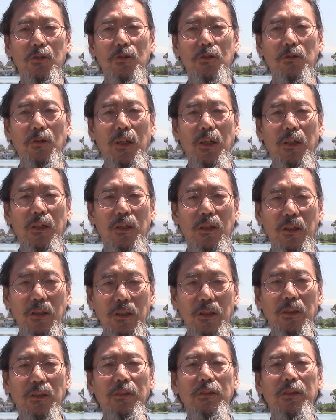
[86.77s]
who are
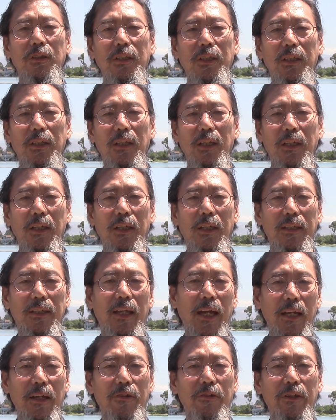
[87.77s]
hurt and
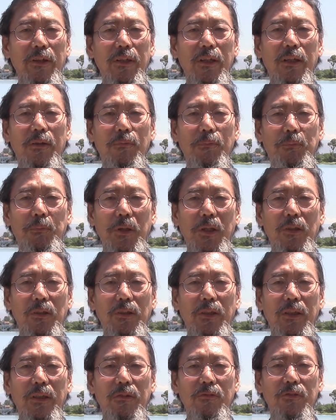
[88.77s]
angry and
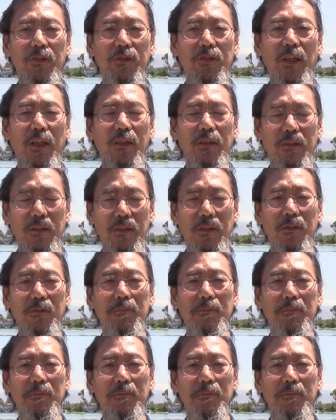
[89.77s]
bitter and resented.